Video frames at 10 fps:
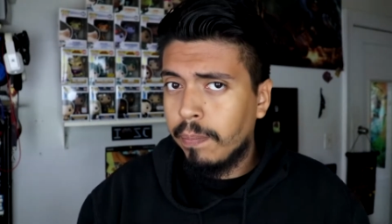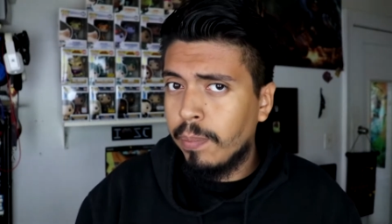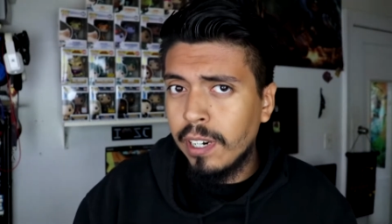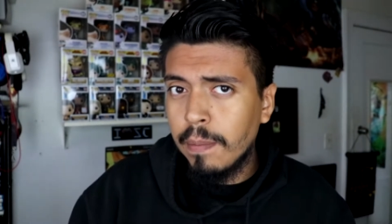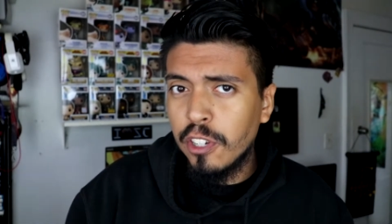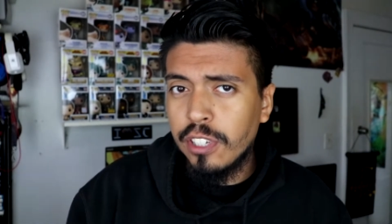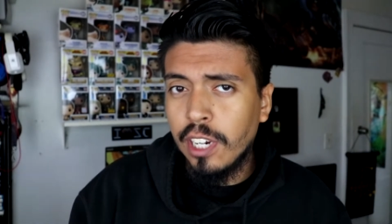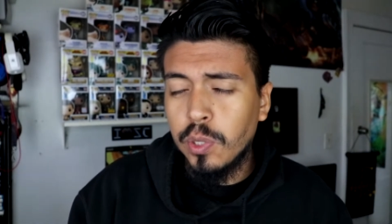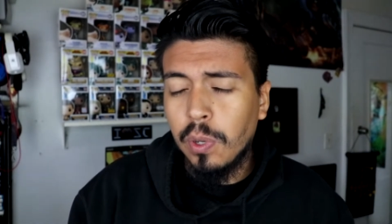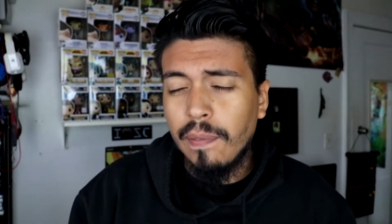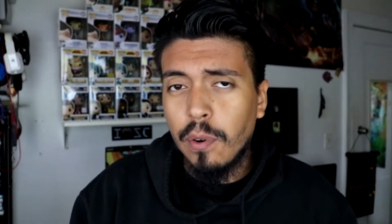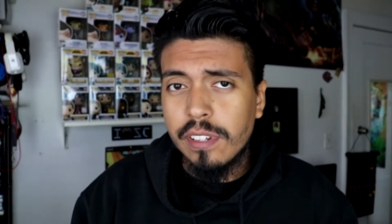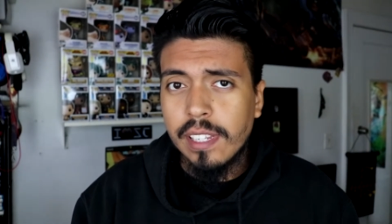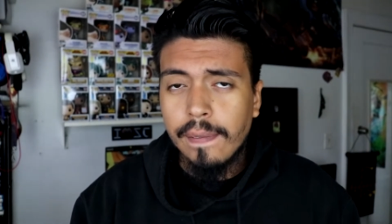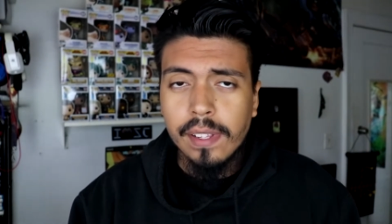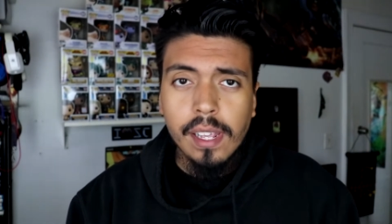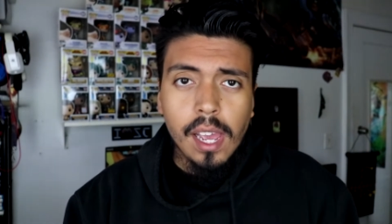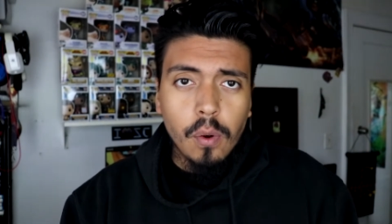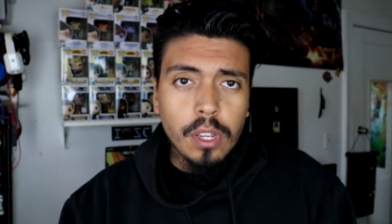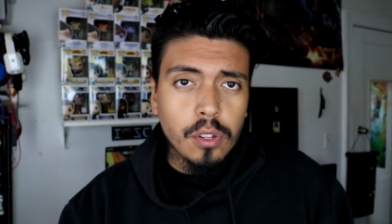pretty much there 24/7.
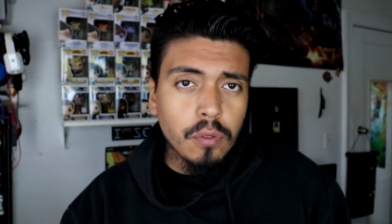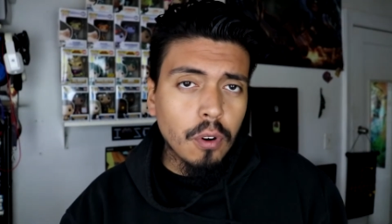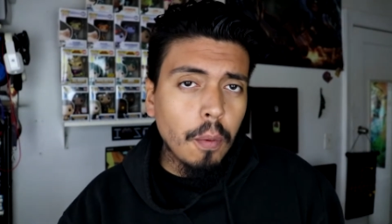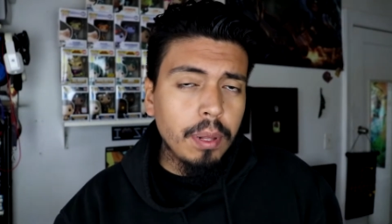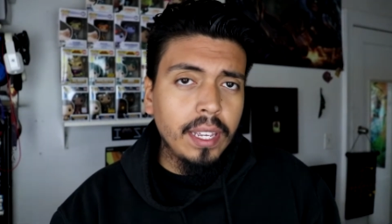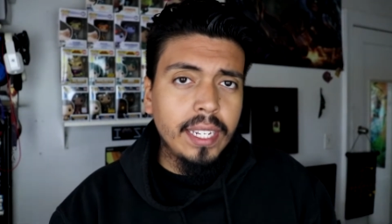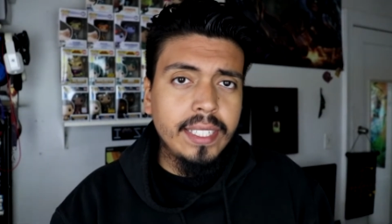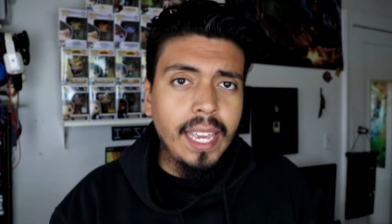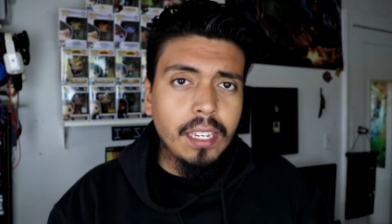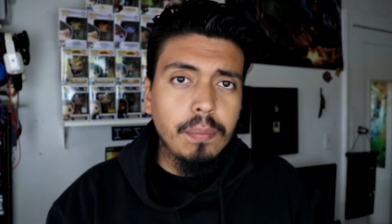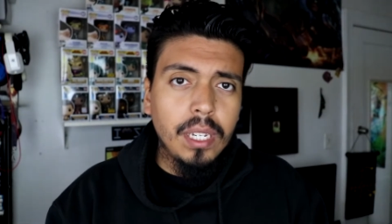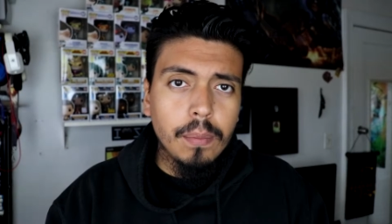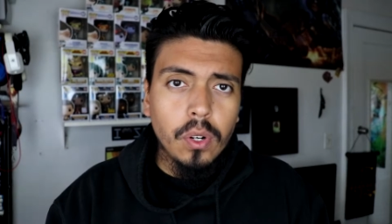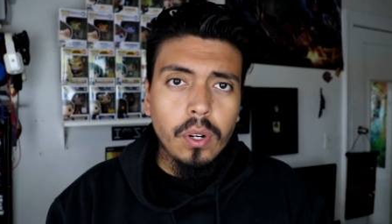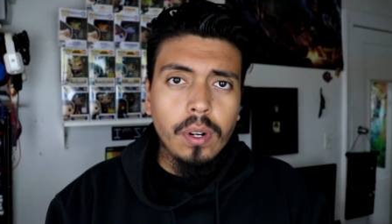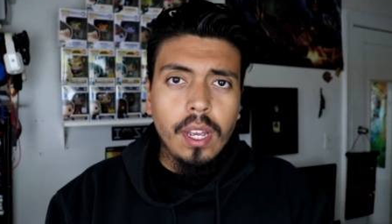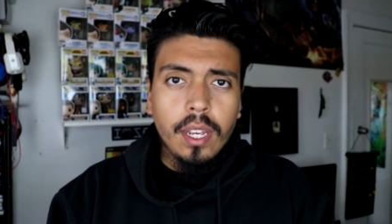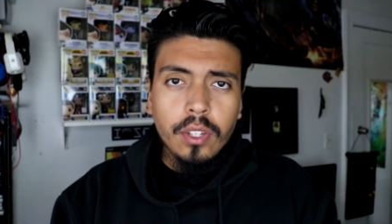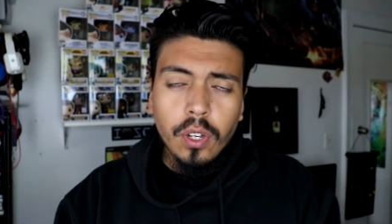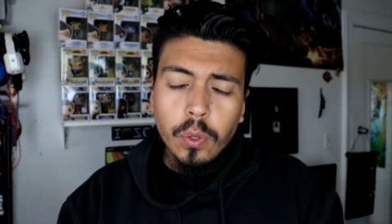We do role-playing, dank memer.
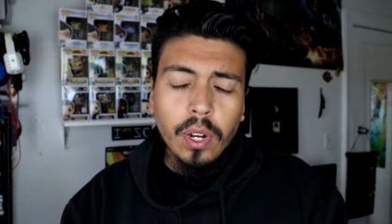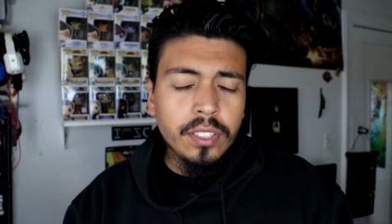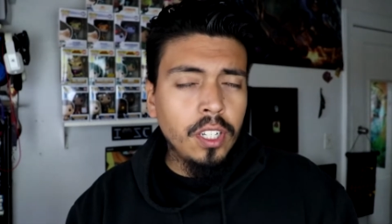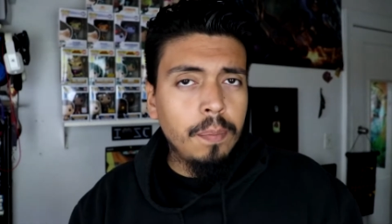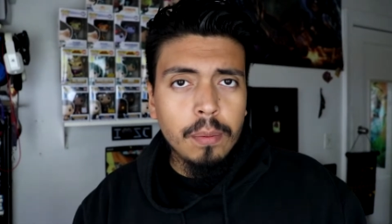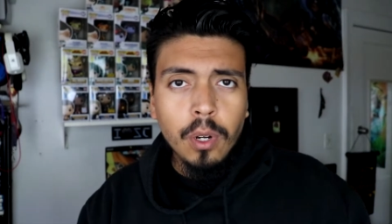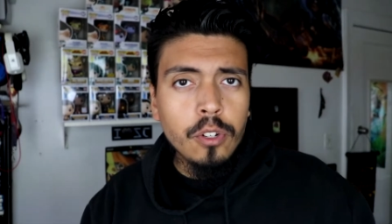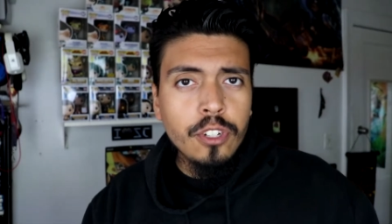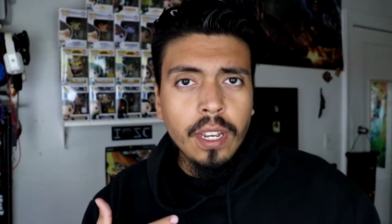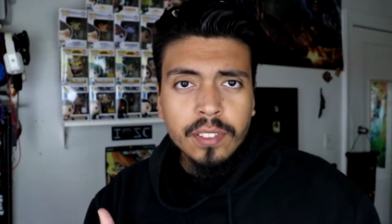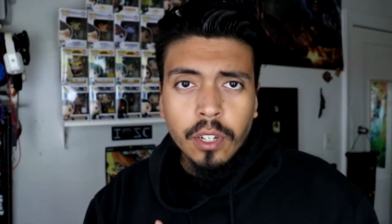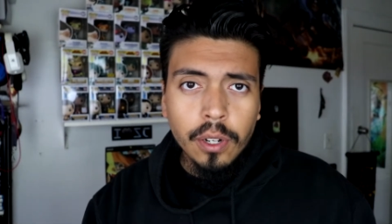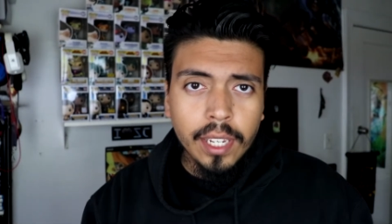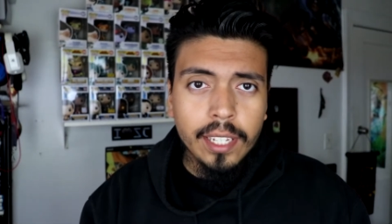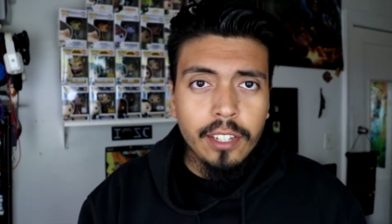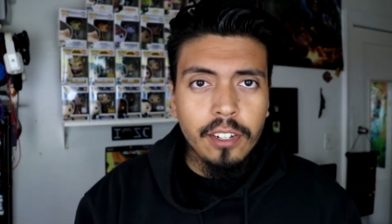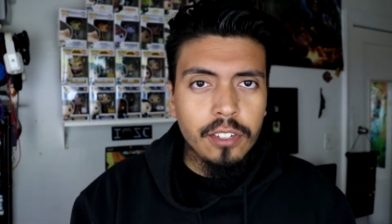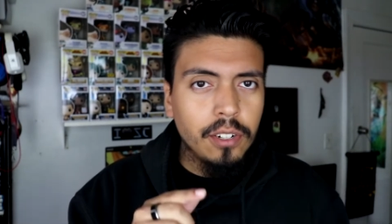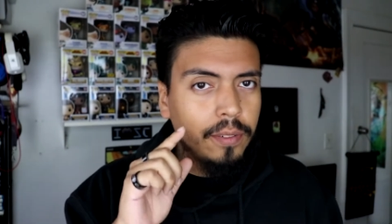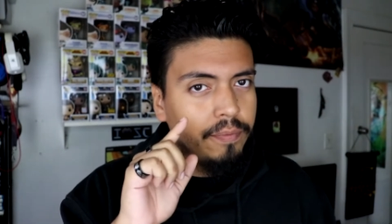You know, you want to self-promote chefs cooking,
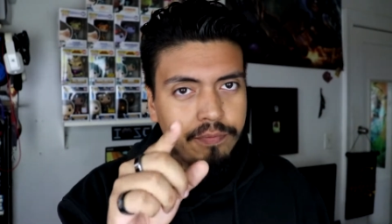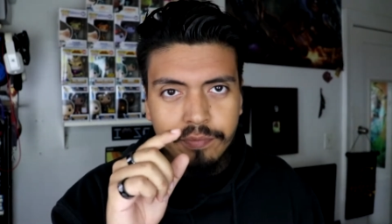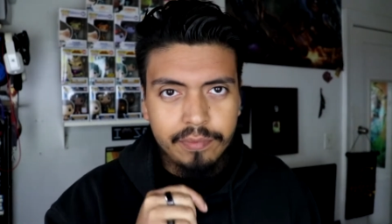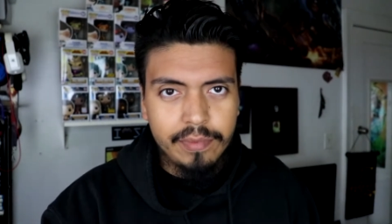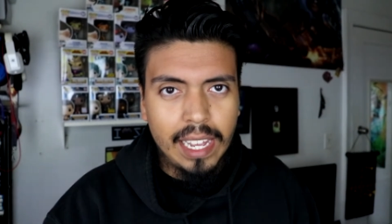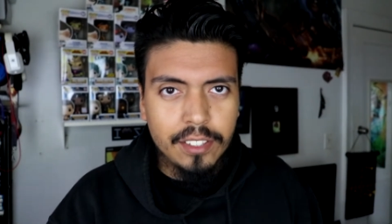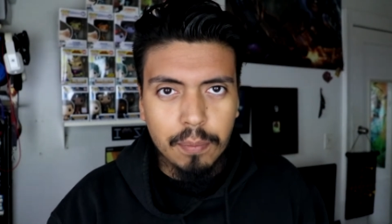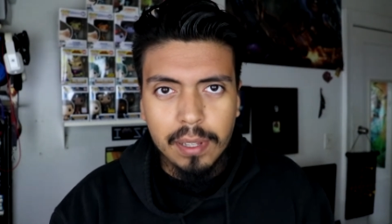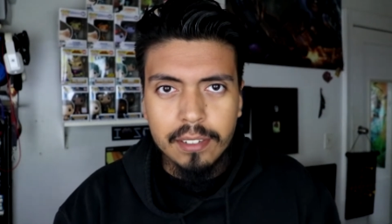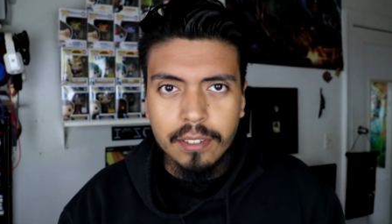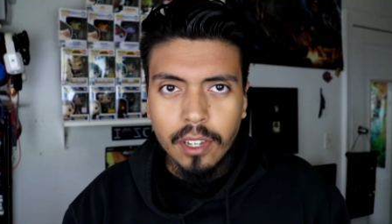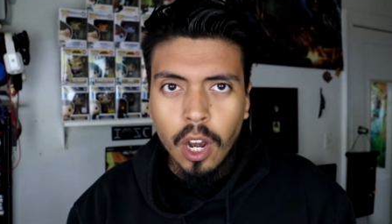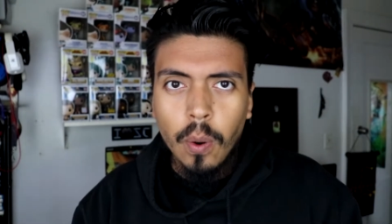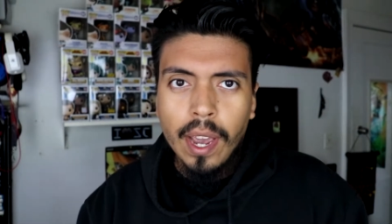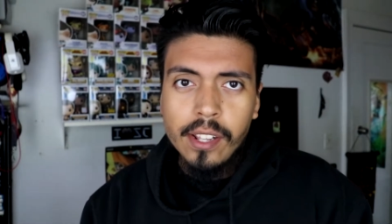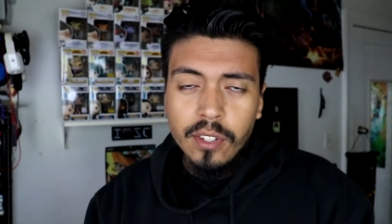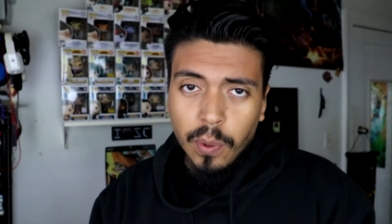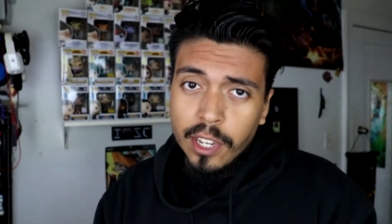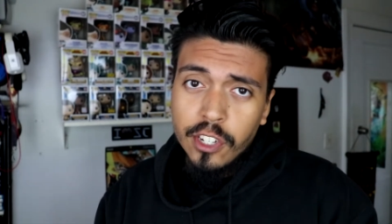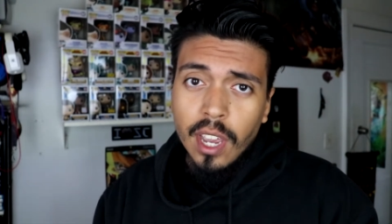dude, that's the place to go. And
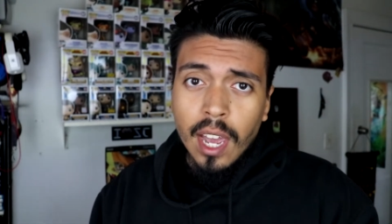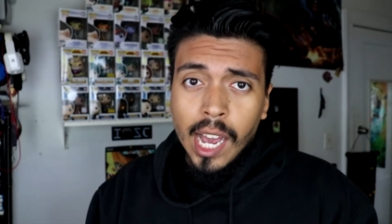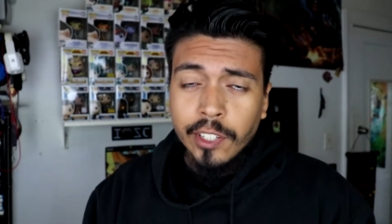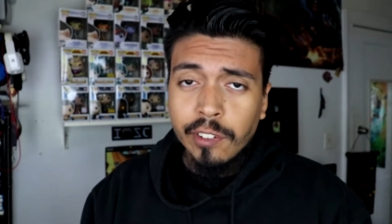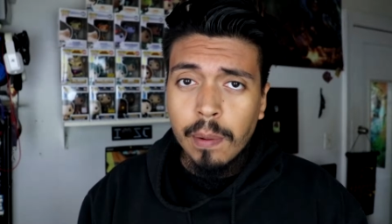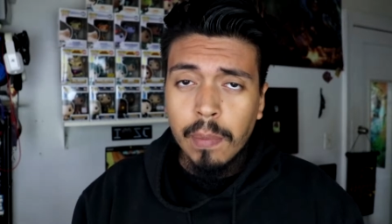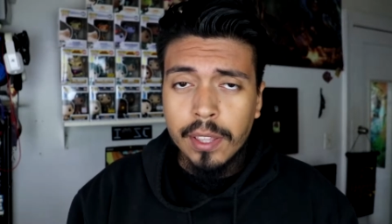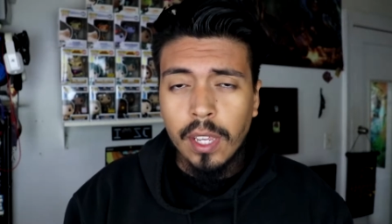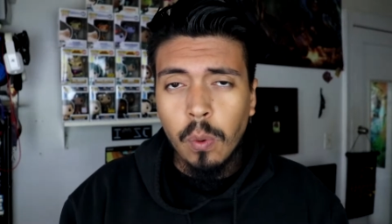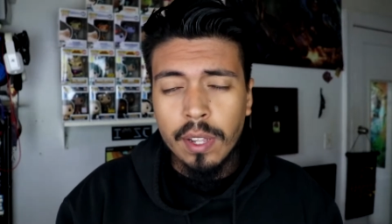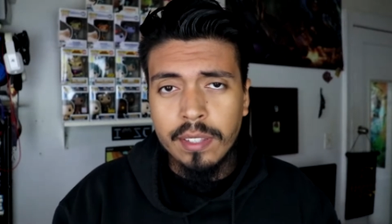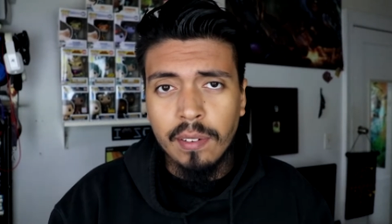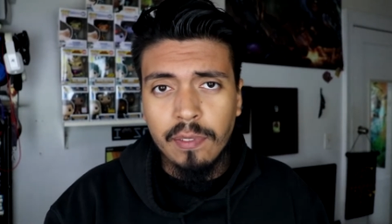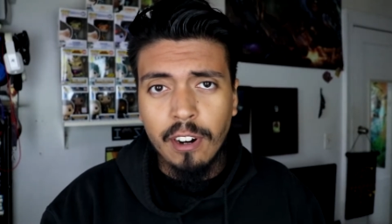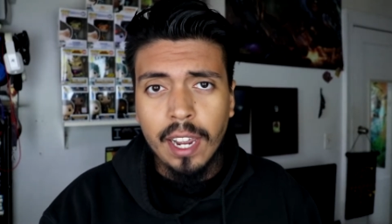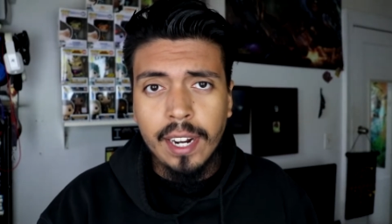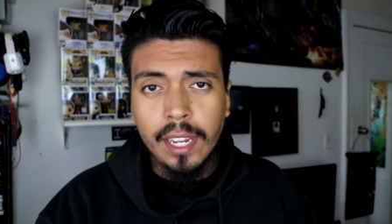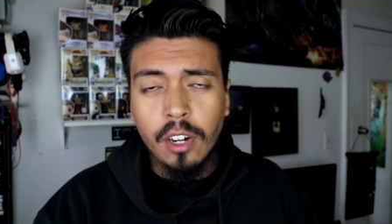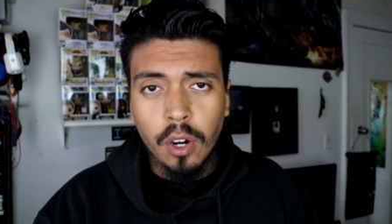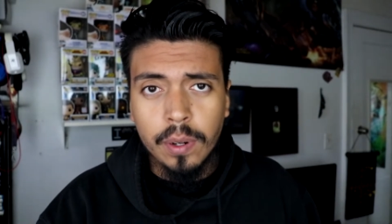Twitch, I stream Monday, Wednesday, and Friday,
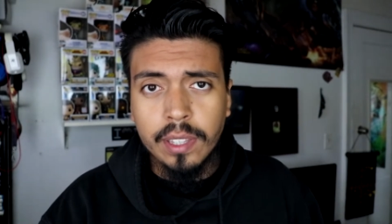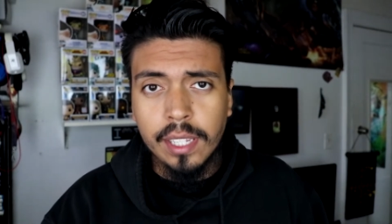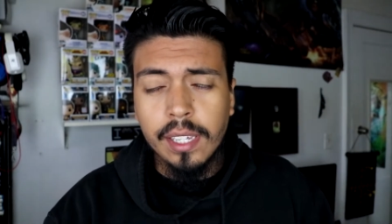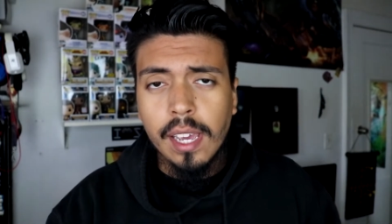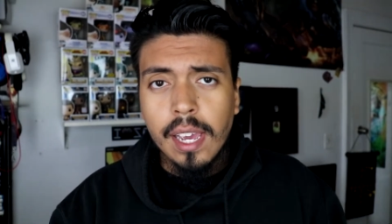currently